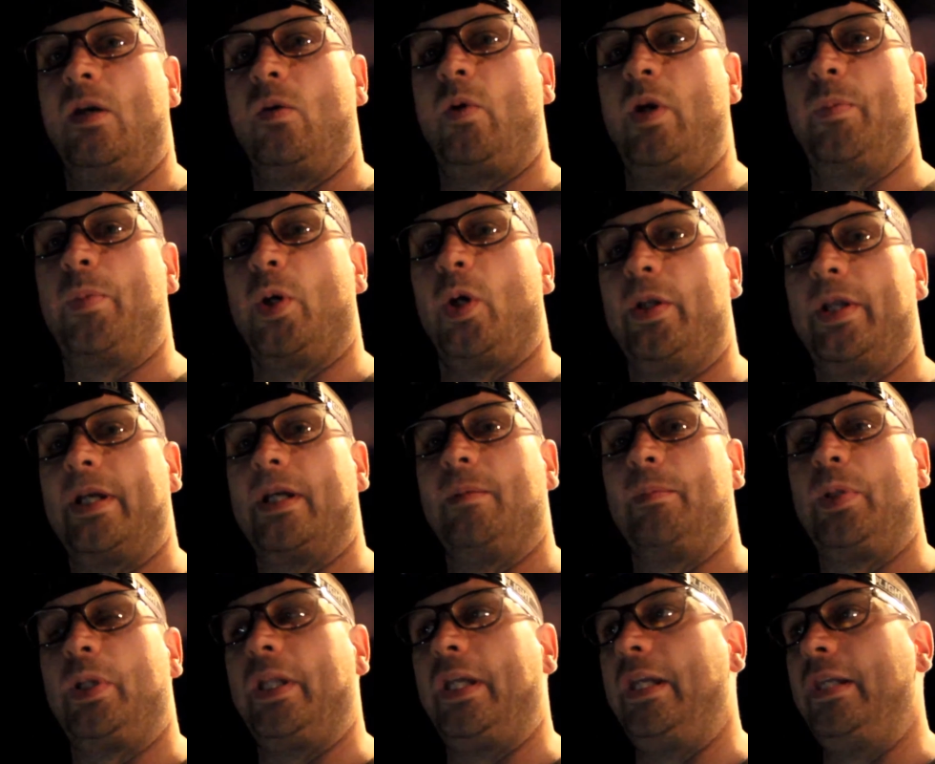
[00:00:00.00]
We pulled it
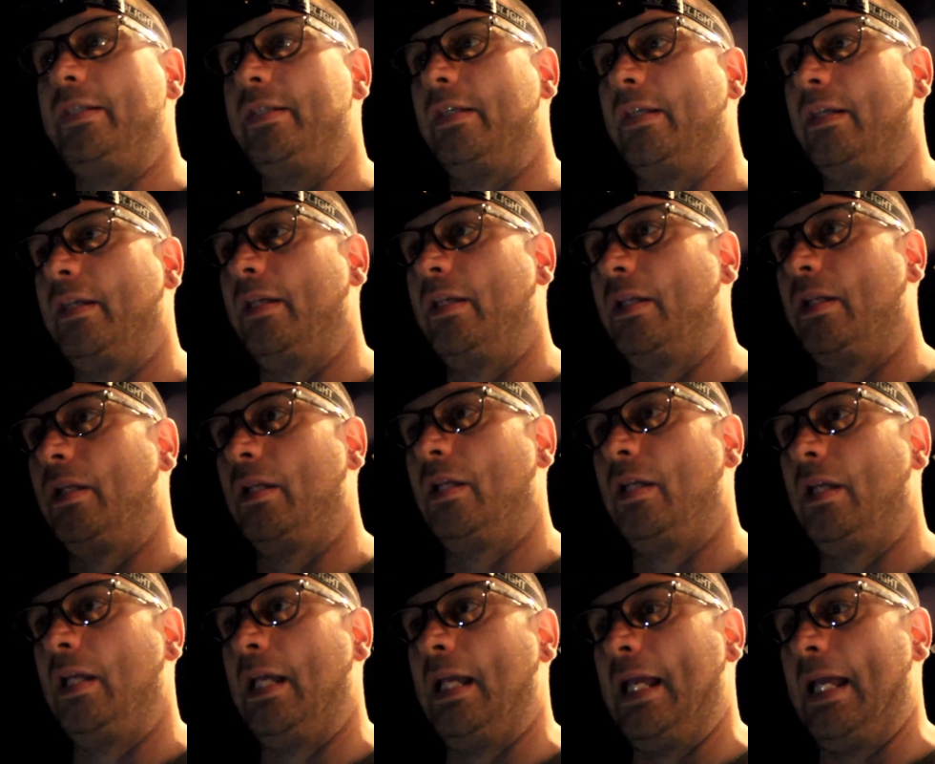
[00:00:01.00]
complete.
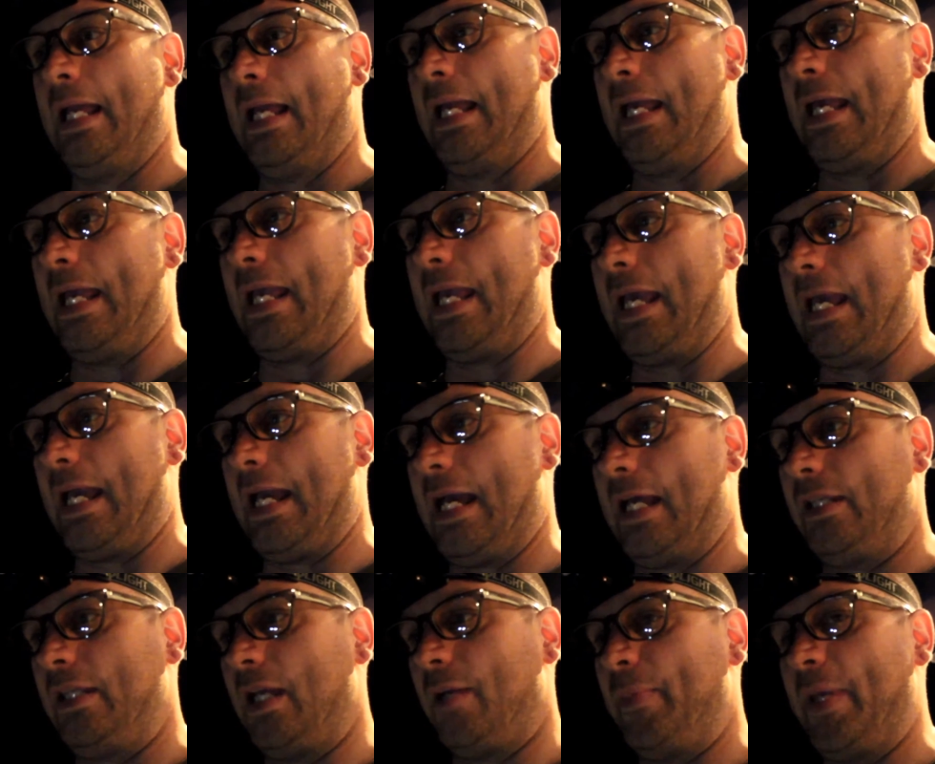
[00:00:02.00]

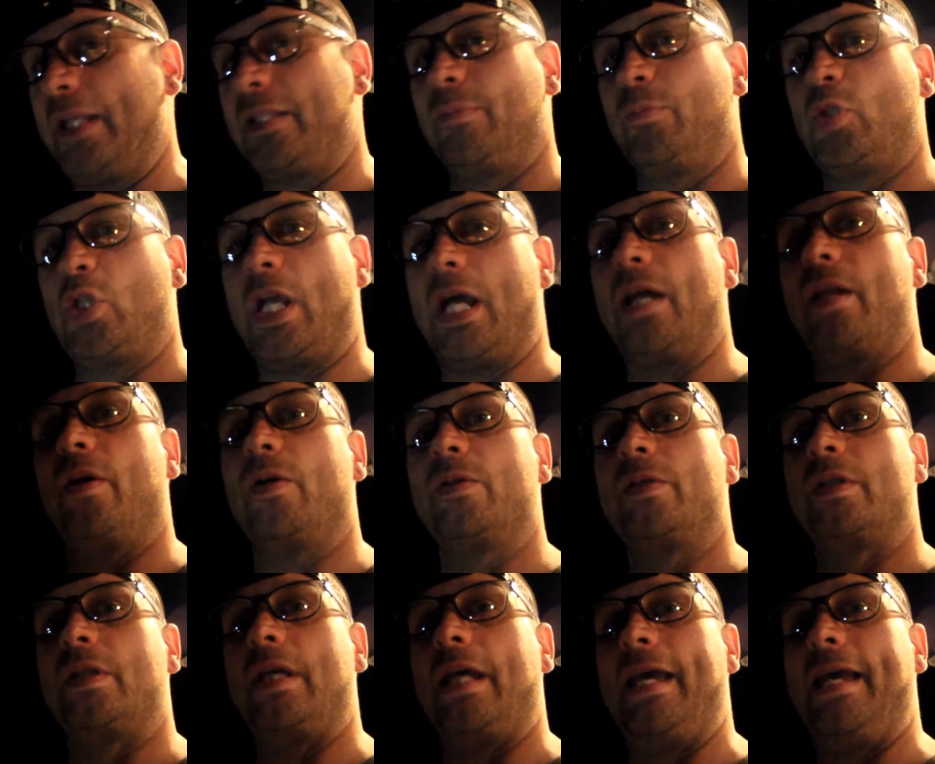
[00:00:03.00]
And yeah, make some
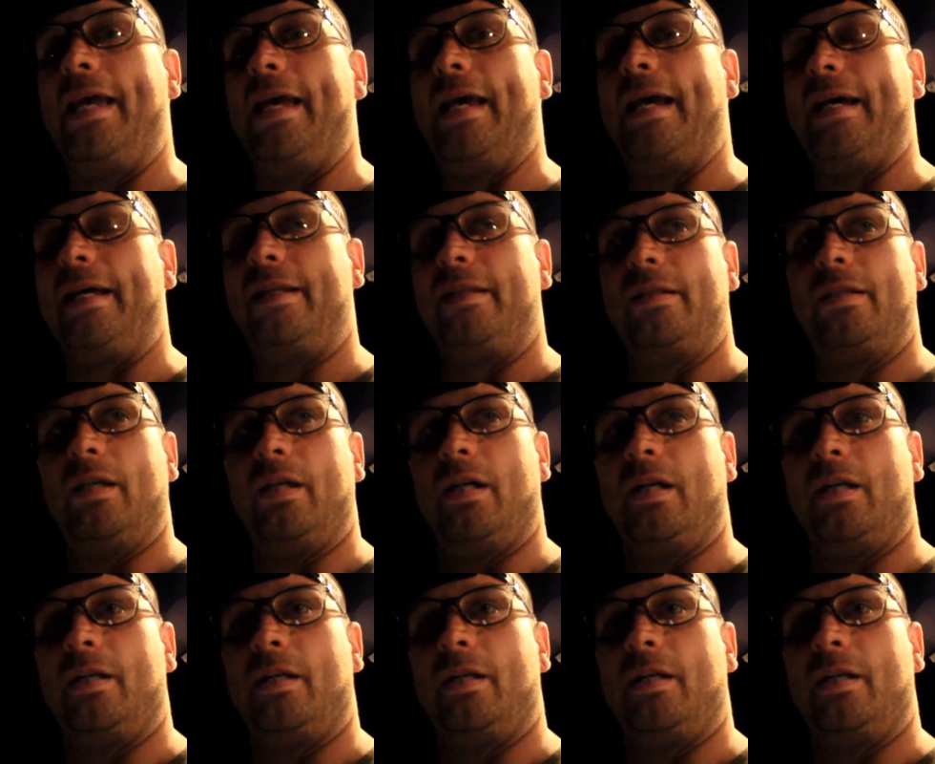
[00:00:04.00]
shadows. And